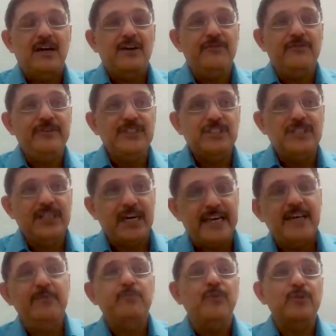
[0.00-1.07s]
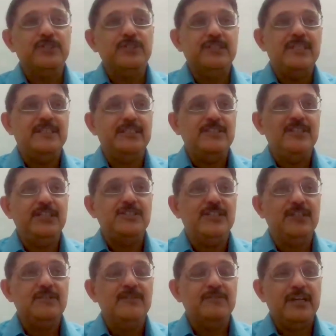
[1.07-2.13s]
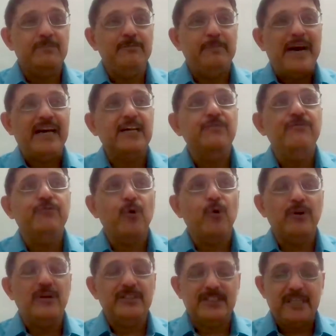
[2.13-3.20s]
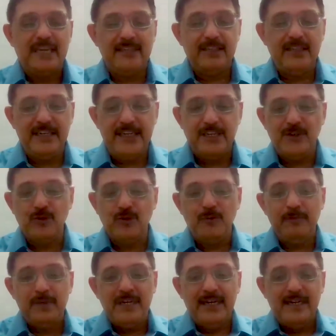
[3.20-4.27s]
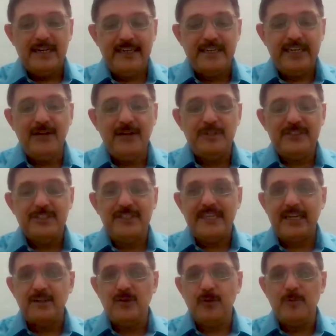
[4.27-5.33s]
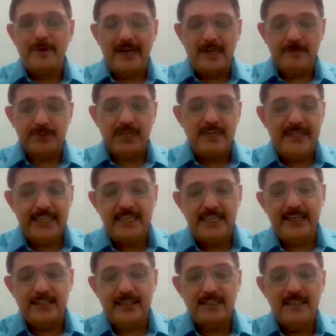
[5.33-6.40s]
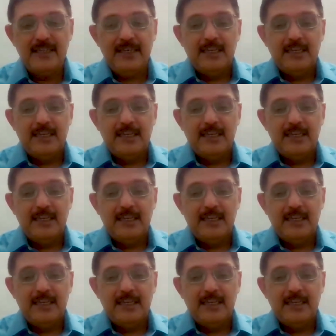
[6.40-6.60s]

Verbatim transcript: uh, which again puts the disease in, in back in focus and the need to deal with it and to perhaps contain it.